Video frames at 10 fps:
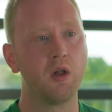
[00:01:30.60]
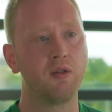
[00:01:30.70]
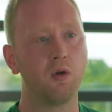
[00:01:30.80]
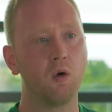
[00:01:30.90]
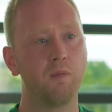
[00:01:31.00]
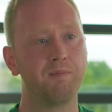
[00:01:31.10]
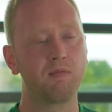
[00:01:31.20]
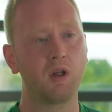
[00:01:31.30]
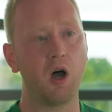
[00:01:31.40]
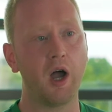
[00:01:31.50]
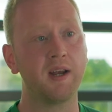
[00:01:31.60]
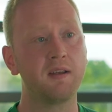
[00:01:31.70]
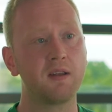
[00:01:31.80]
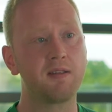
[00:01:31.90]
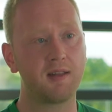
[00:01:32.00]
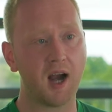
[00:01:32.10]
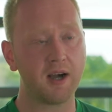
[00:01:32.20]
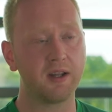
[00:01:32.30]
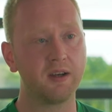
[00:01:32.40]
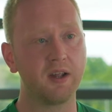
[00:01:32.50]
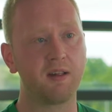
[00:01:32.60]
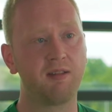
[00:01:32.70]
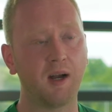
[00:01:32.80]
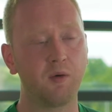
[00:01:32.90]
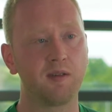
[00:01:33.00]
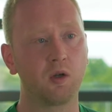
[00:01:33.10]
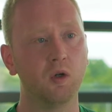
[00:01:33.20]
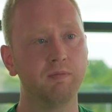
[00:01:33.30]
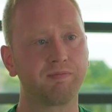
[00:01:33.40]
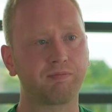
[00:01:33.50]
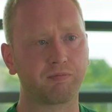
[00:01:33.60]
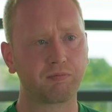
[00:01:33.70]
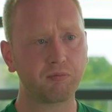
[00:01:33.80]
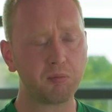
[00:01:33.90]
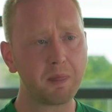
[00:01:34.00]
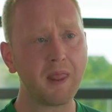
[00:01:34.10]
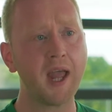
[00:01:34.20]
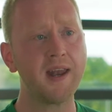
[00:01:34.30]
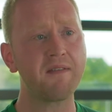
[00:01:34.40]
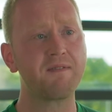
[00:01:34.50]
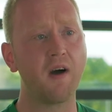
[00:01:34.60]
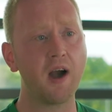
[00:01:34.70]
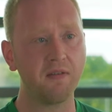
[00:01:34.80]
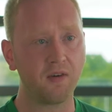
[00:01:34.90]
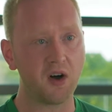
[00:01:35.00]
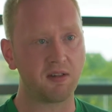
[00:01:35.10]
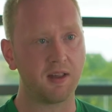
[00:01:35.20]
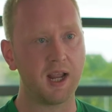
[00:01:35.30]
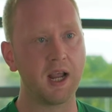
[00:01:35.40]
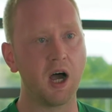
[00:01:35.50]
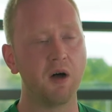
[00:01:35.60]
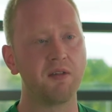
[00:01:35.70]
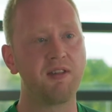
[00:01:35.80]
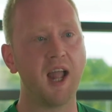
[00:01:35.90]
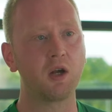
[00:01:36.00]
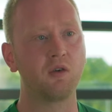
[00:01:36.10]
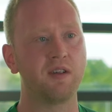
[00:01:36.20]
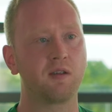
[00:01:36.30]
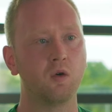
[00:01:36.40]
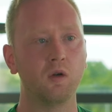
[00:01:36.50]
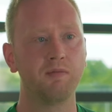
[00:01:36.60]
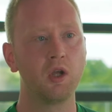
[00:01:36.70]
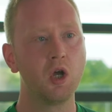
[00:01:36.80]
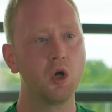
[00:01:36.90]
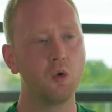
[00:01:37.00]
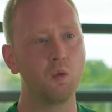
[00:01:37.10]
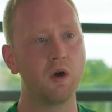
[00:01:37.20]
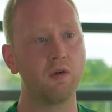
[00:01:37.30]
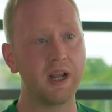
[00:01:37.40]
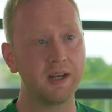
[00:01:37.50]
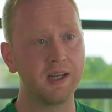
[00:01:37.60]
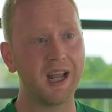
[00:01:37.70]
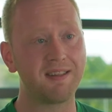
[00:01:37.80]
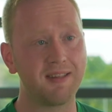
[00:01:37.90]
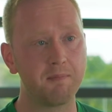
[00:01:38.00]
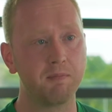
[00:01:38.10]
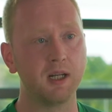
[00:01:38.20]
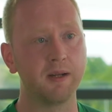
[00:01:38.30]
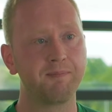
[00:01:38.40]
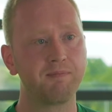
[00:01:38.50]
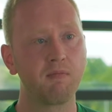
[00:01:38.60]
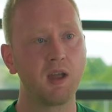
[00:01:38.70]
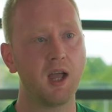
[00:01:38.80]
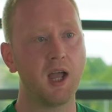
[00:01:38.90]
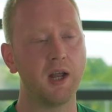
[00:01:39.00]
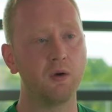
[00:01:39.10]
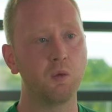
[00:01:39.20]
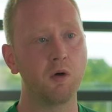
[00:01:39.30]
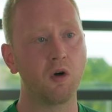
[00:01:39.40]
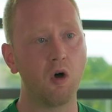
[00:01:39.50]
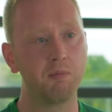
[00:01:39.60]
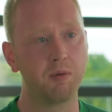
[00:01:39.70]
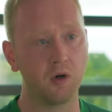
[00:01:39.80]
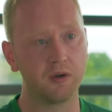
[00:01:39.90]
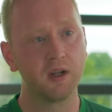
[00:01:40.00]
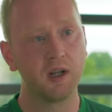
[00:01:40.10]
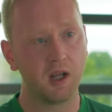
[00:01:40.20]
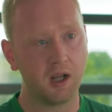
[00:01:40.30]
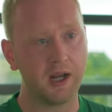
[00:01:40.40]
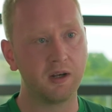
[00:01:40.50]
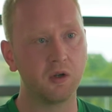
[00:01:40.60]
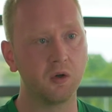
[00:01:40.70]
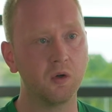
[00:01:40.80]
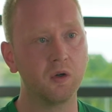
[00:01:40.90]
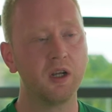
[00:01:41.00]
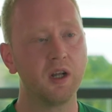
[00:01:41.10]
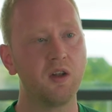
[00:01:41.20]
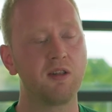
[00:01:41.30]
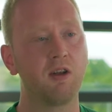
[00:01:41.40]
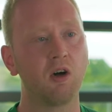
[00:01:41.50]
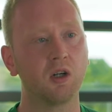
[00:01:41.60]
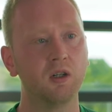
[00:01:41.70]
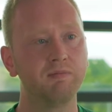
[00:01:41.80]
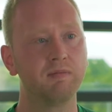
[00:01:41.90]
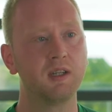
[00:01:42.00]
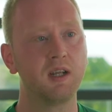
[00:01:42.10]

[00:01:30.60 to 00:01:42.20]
So I started secondary school, and that very first day of secondary school, we were in the assembly and we were all put into the circle,